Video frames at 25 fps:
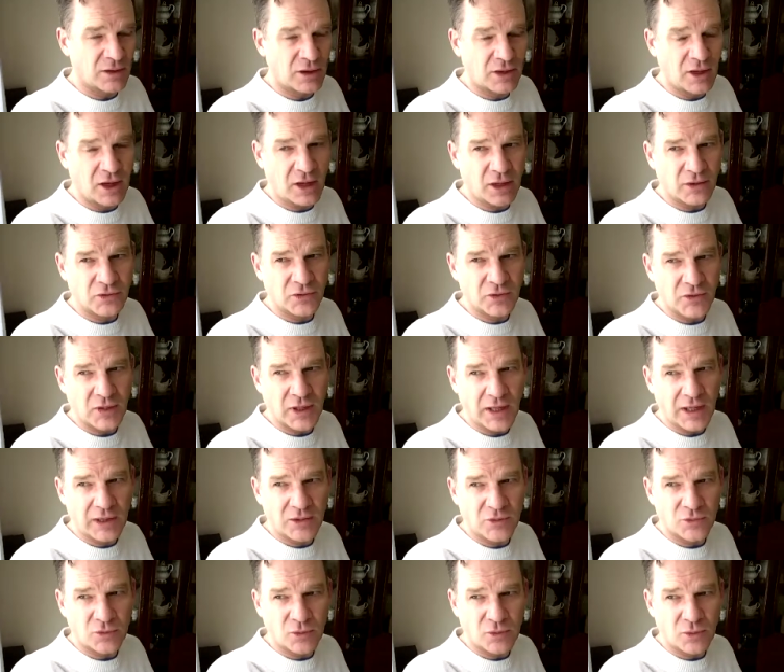The card that
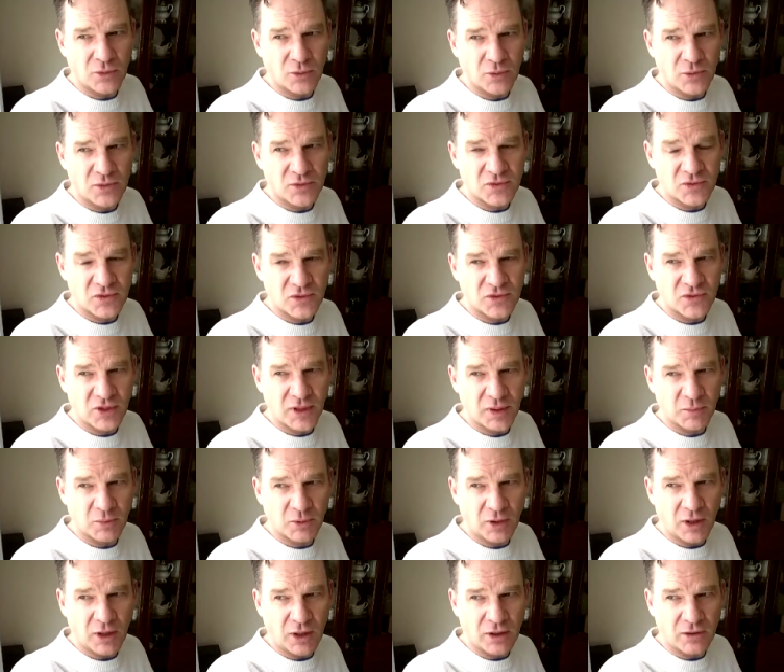I drew was the
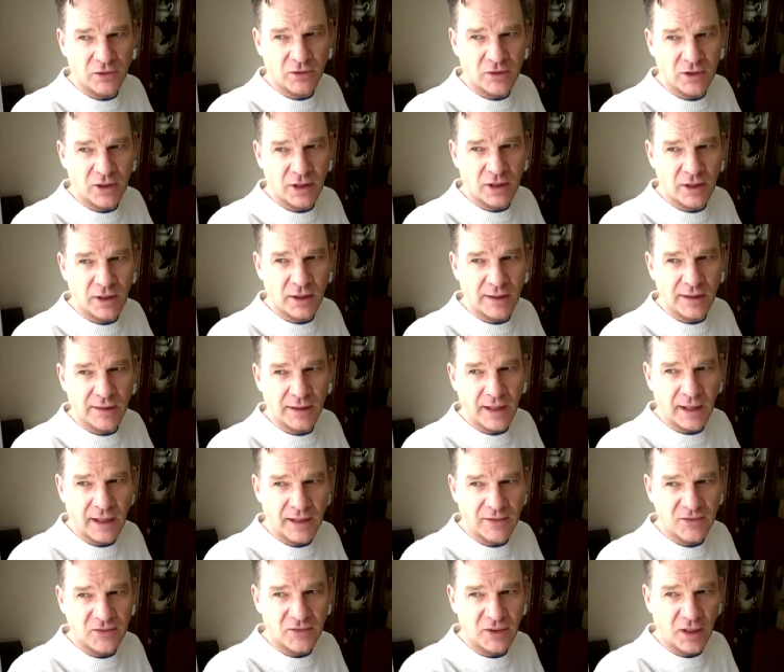same card that I got
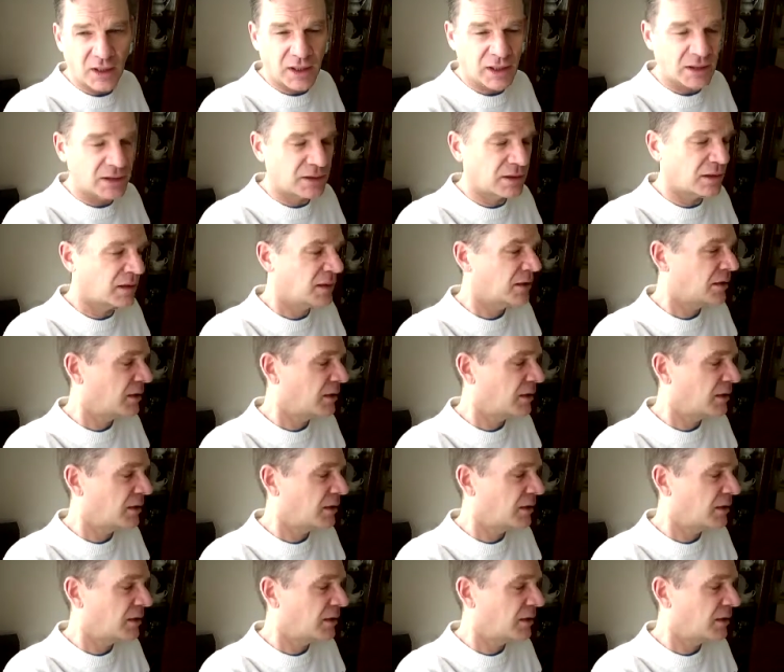last night,